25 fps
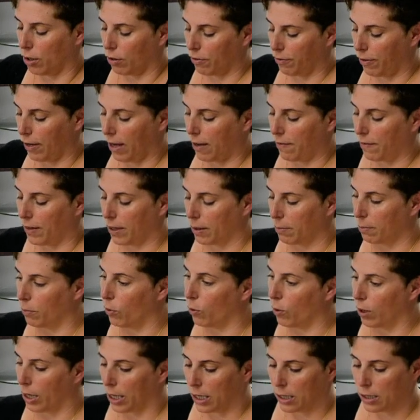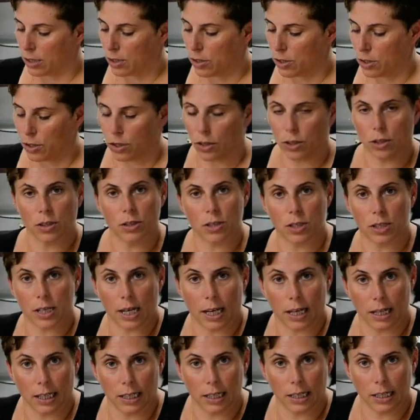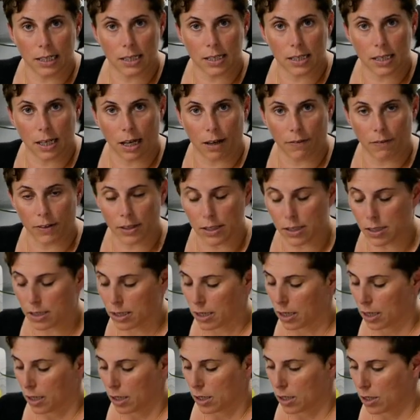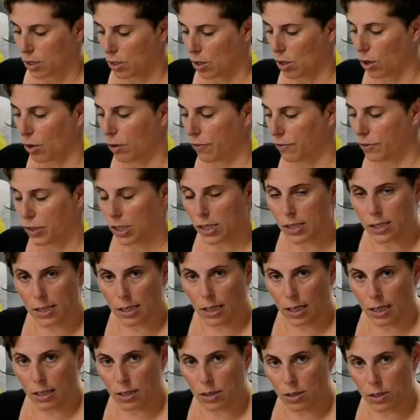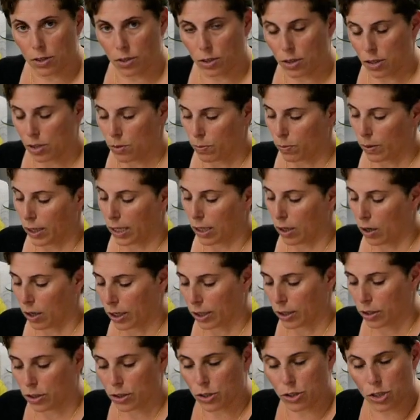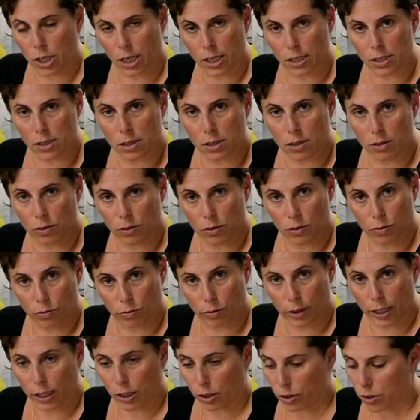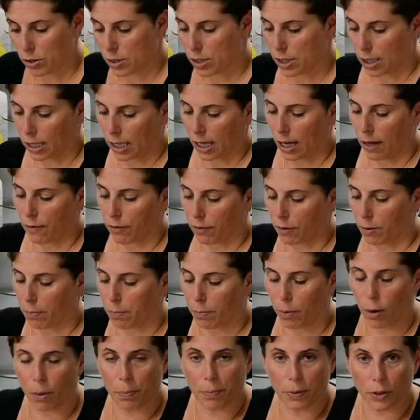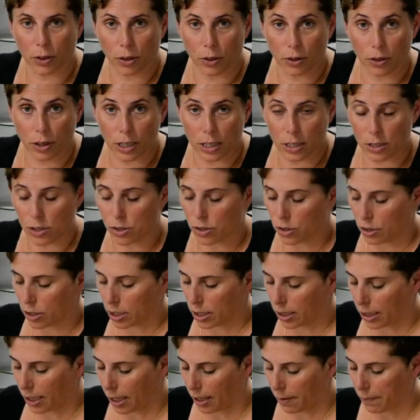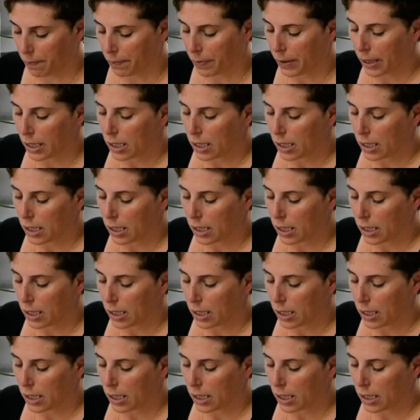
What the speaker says: of having more inserts and less covers. So if just the insert is wet, I could just reuse the cover and pop a new insert in there.